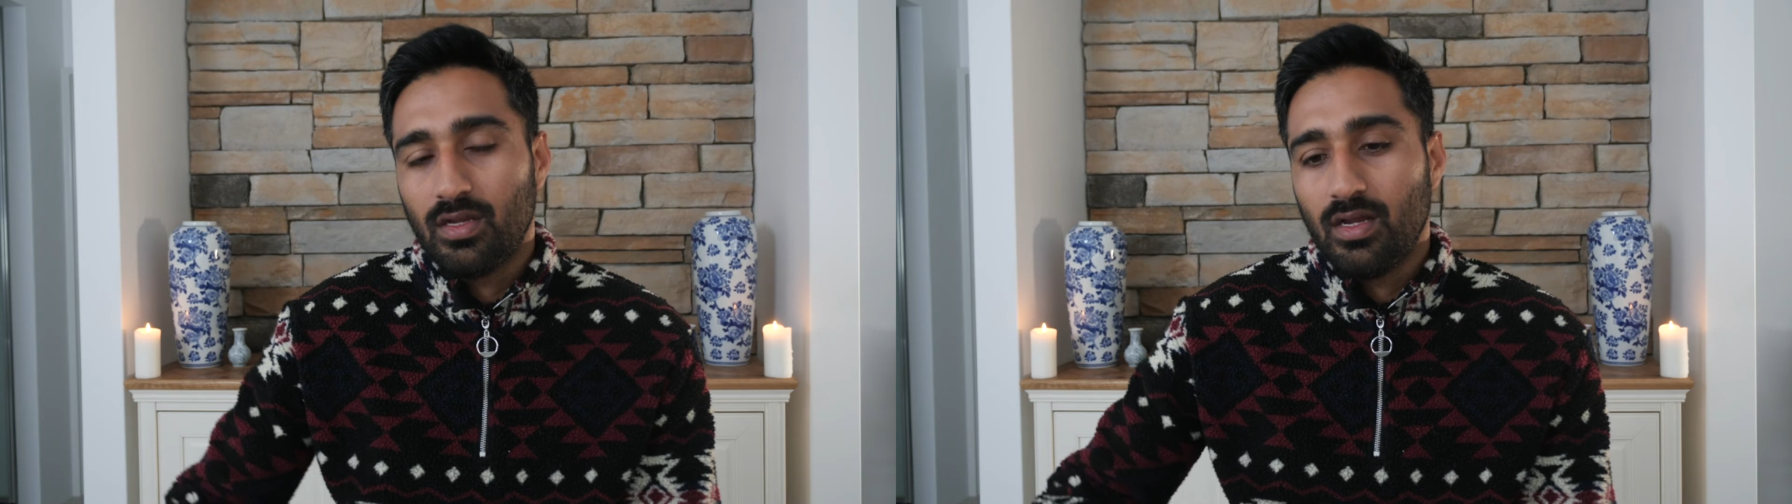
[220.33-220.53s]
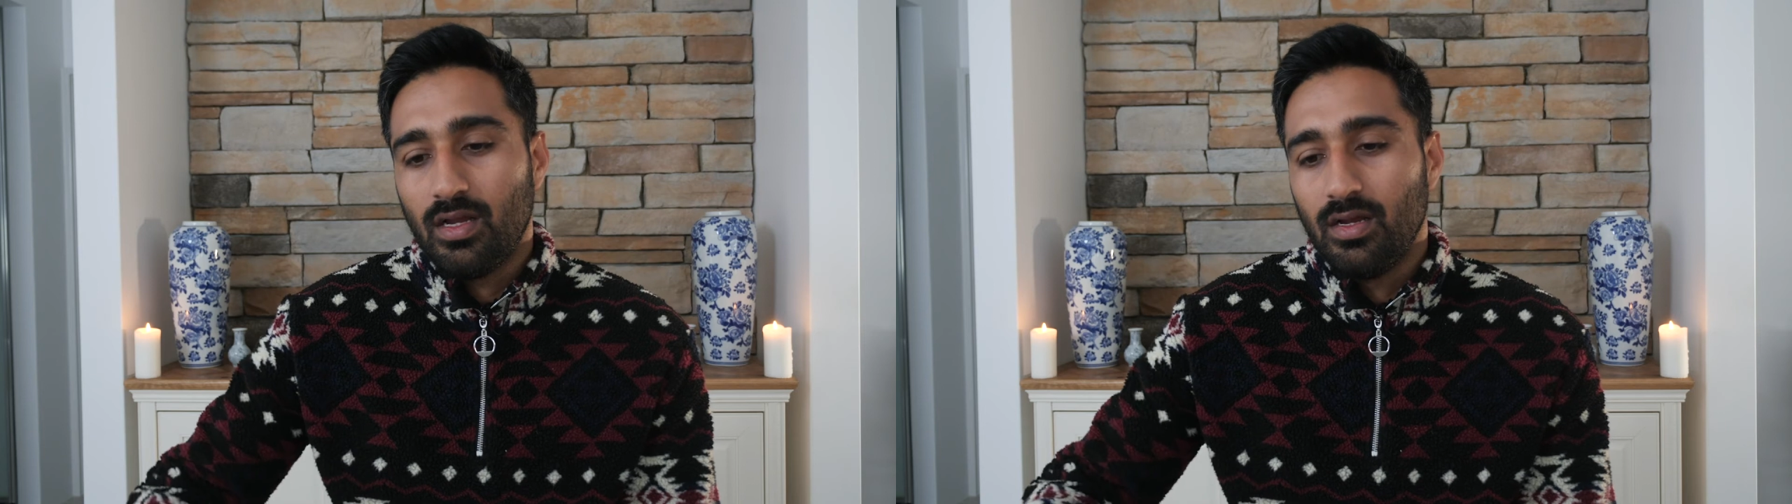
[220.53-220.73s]

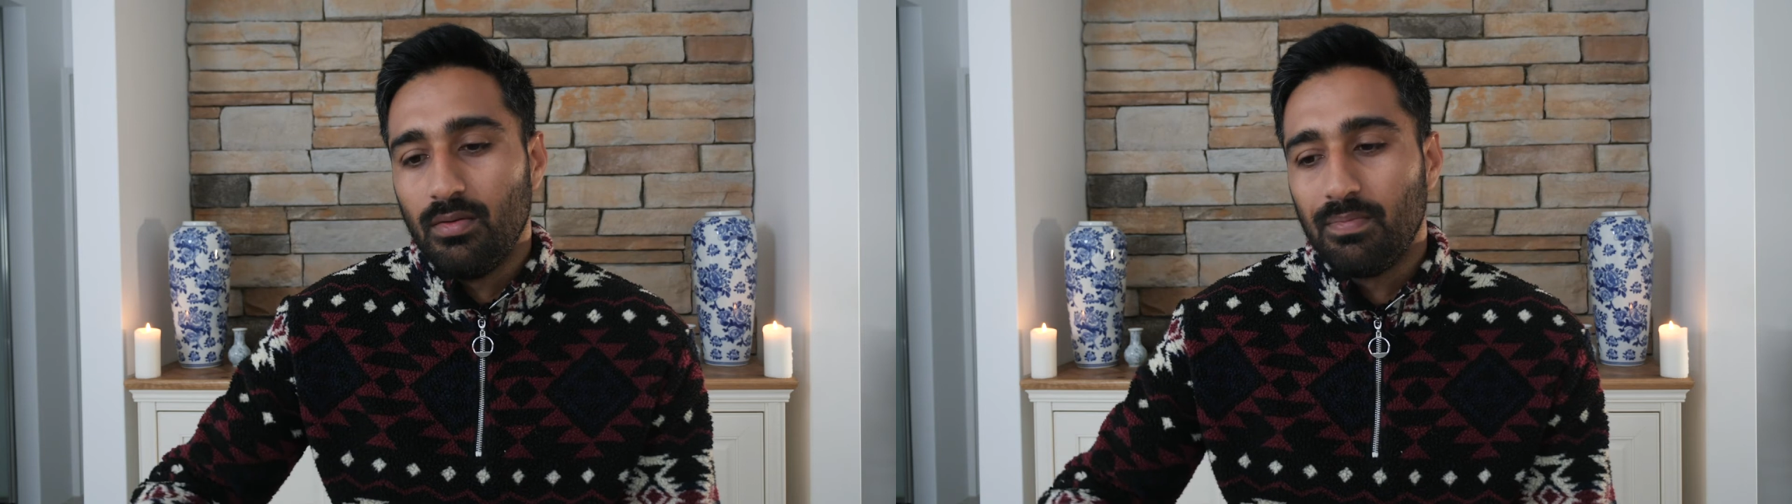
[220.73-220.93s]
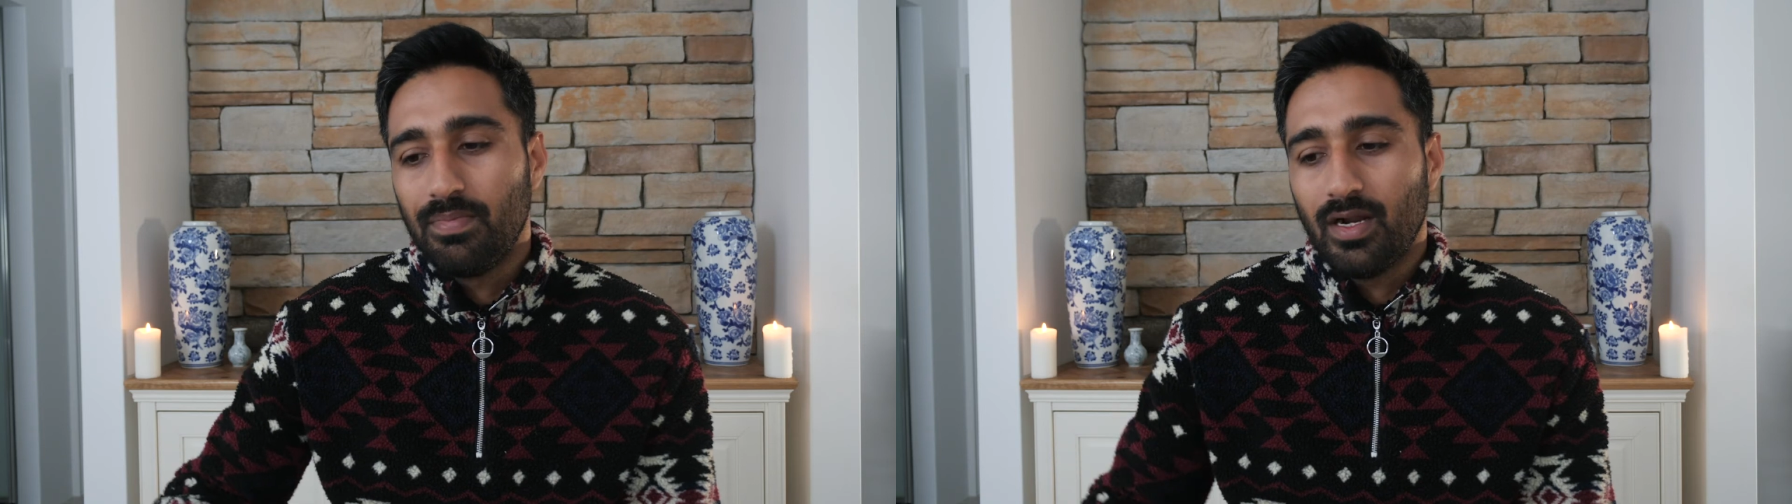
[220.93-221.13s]

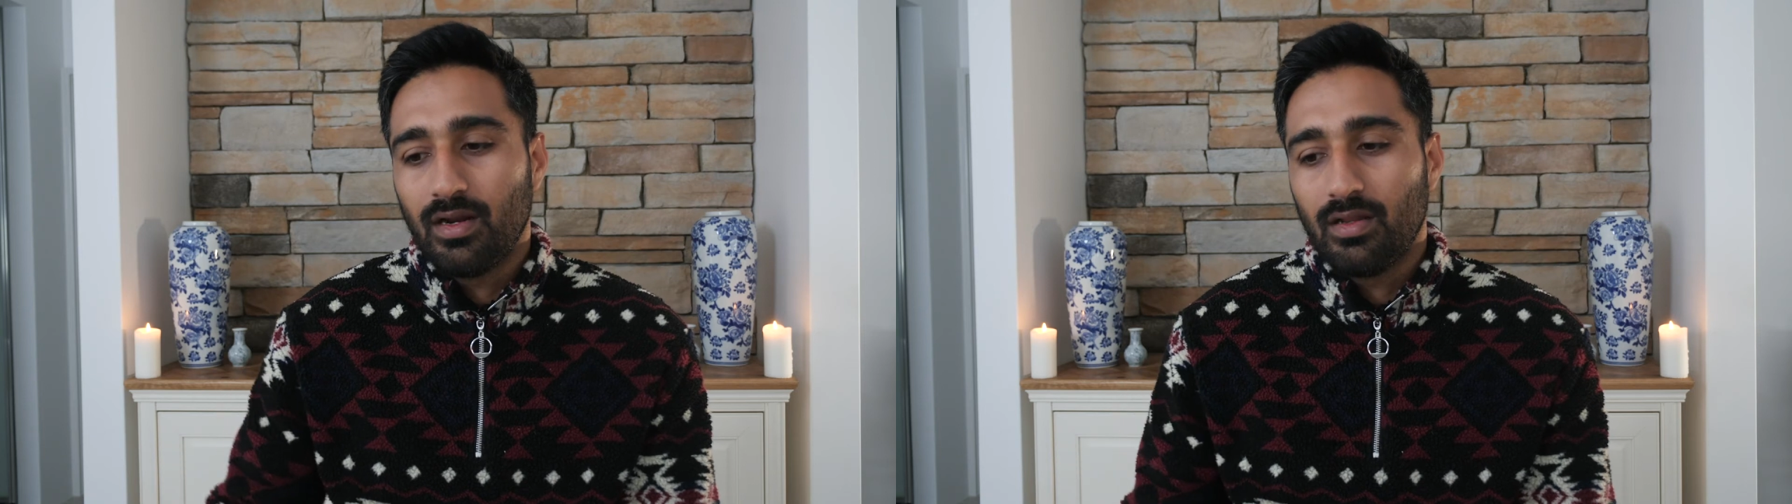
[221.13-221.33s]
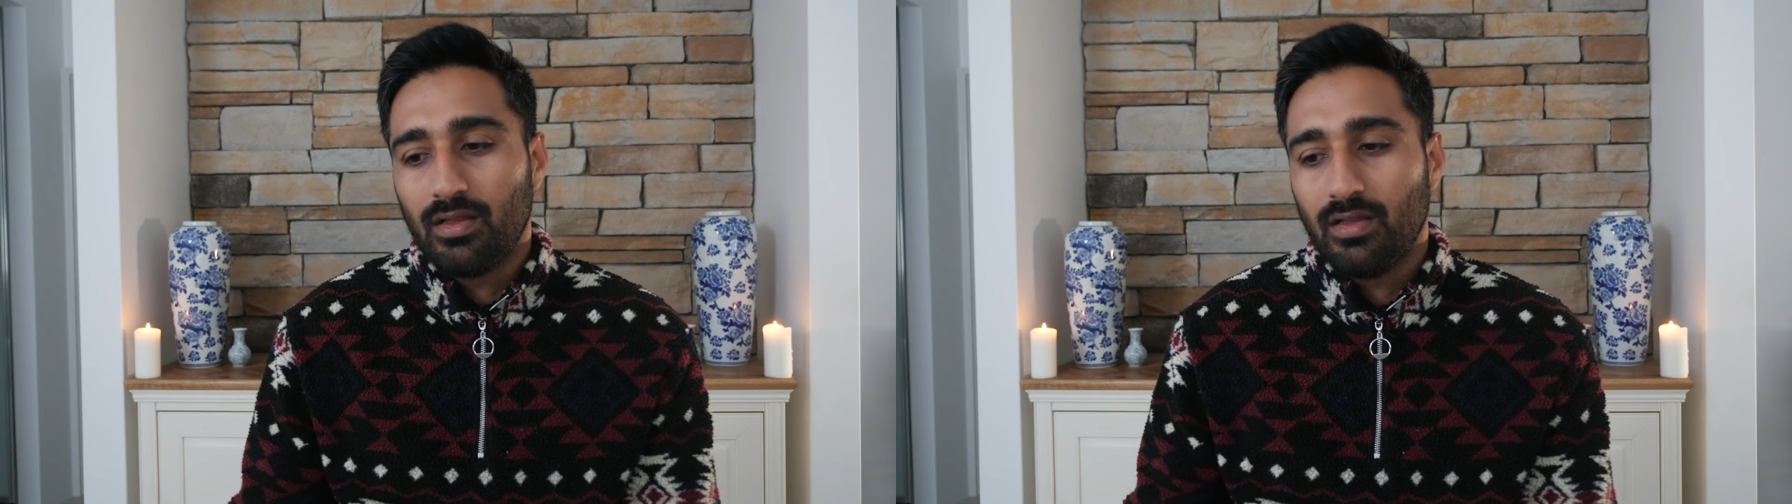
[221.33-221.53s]

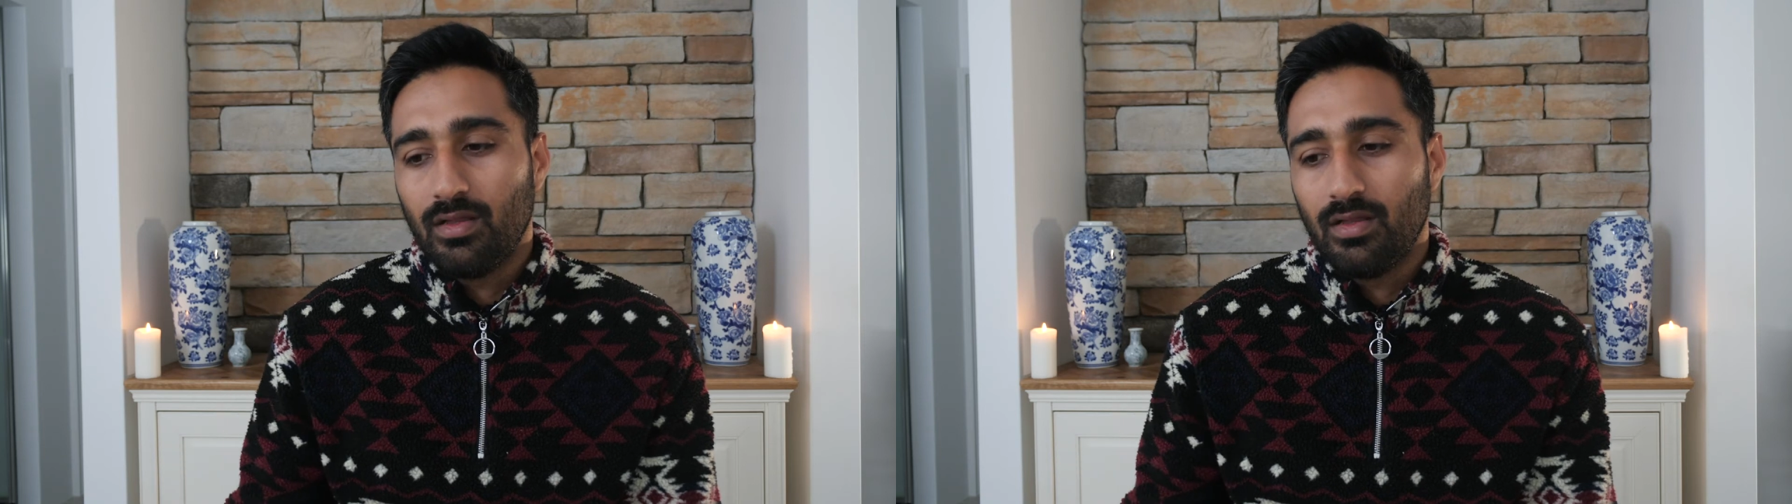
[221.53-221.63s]
but